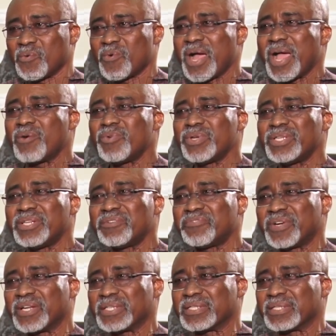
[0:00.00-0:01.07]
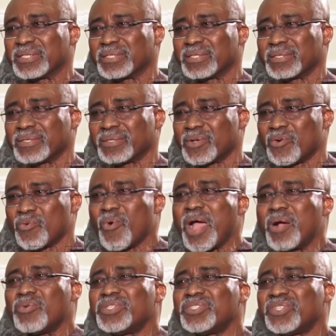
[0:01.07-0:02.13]
why are we different? Or
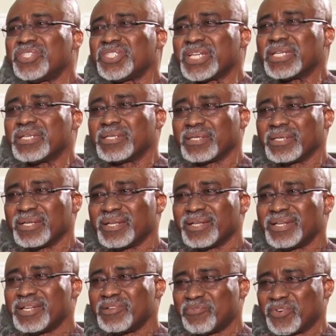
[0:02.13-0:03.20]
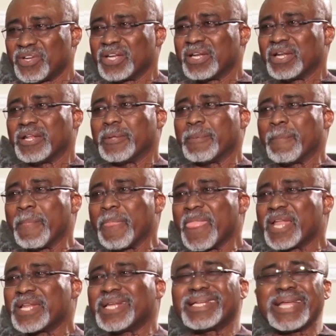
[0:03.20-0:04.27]
why are we treated differently?
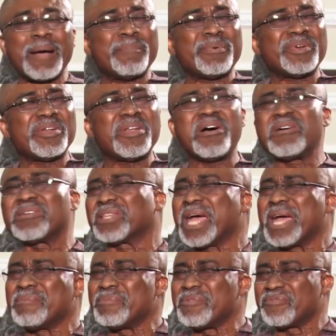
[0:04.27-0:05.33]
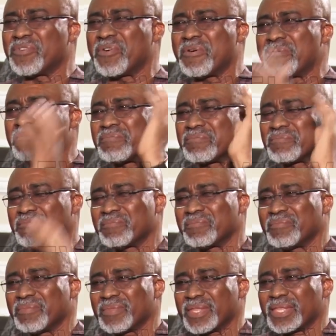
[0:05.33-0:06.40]
That happened long time before
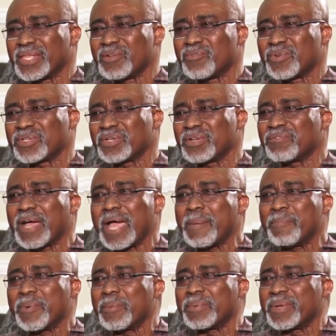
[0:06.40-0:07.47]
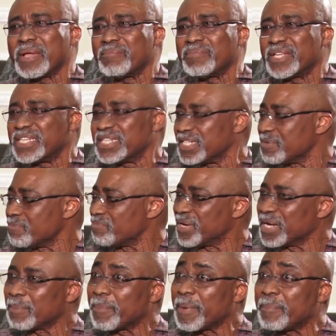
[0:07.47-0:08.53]
the equation of IPOB came. They didn't
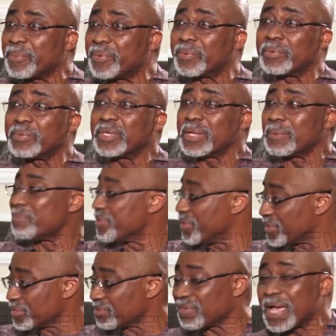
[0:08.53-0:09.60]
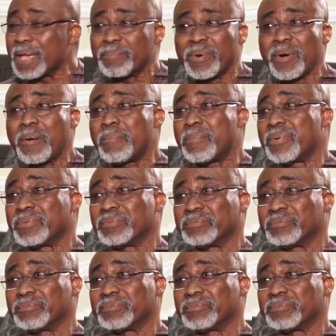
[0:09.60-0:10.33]
bring people because of IPOB.